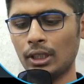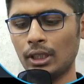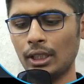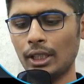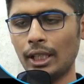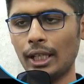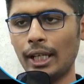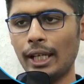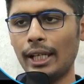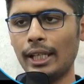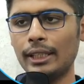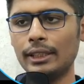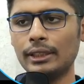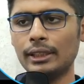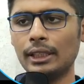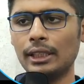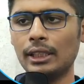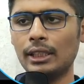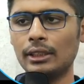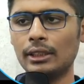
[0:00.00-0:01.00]
and
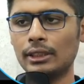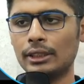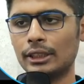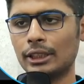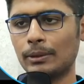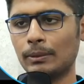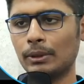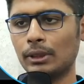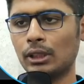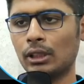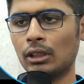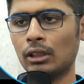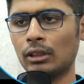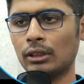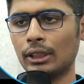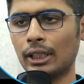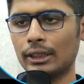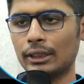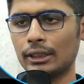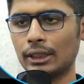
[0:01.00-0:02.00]
then the semicolon
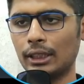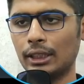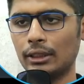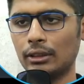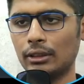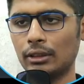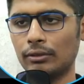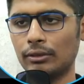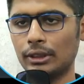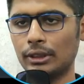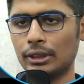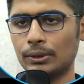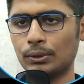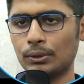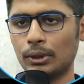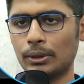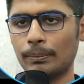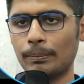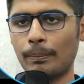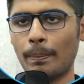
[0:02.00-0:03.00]
at the end of this one.
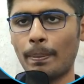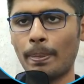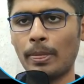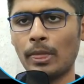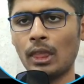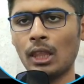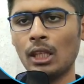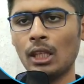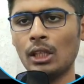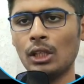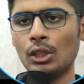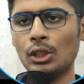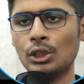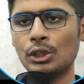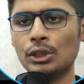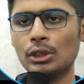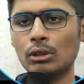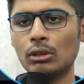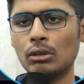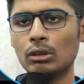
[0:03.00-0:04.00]

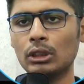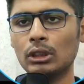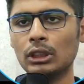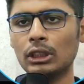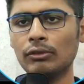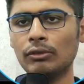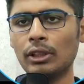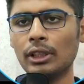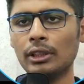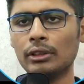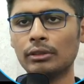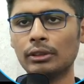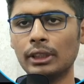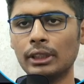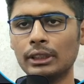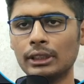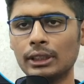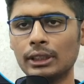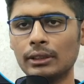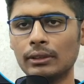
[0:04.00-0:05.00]
So if I create
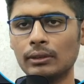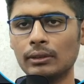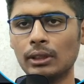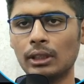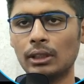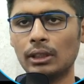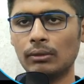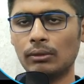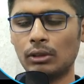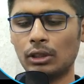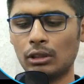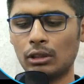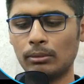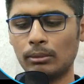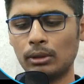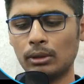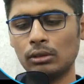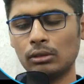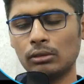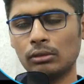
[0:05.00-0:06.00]
a
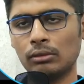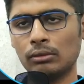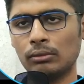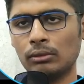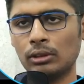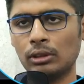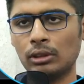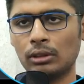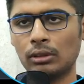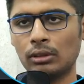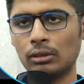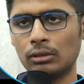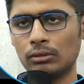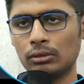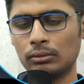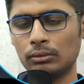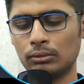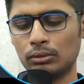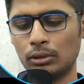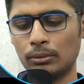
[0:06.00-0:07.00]
variable
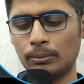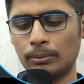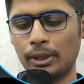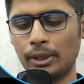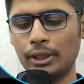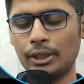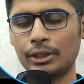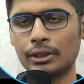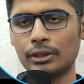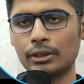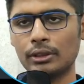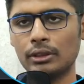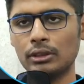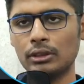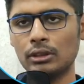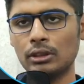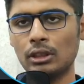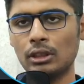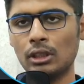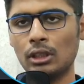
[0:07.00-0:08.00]
for person,
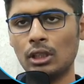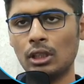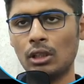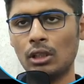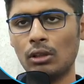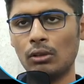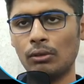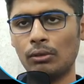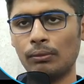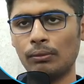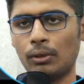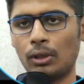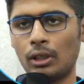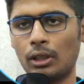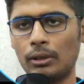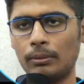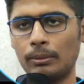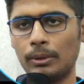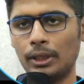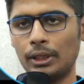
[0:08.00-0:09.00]
var
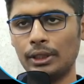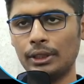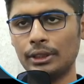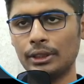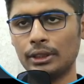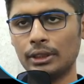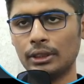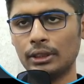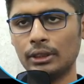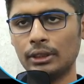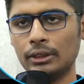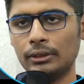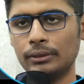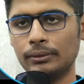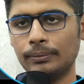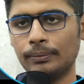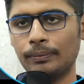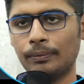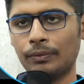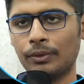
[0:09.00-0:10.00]
person,
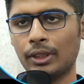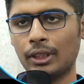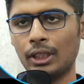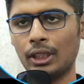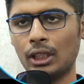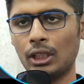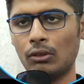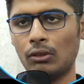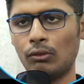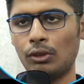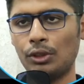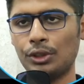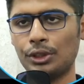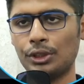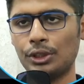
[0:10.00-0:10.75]
which